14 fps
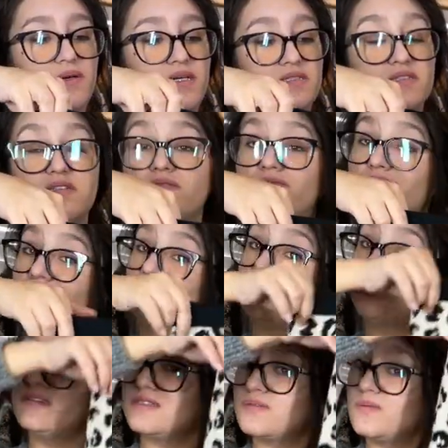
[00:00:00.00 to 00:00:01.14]
positive
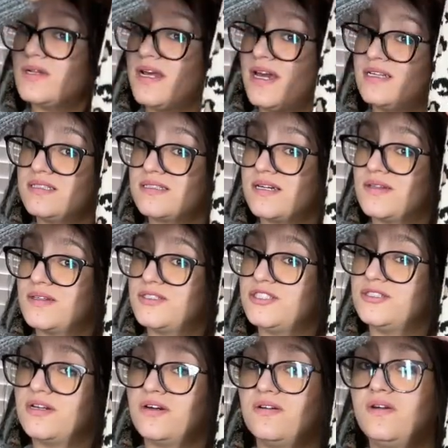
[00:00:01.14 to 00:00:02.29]
if this one has. I'll let you
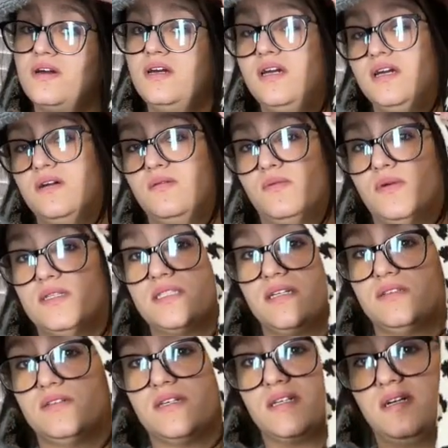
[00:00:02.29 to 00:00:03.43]
know once I
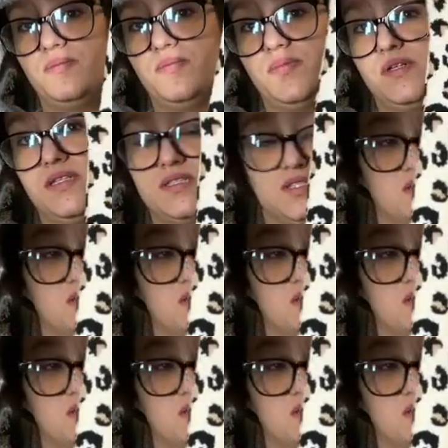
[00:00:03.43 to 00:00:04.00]
look it up, but it's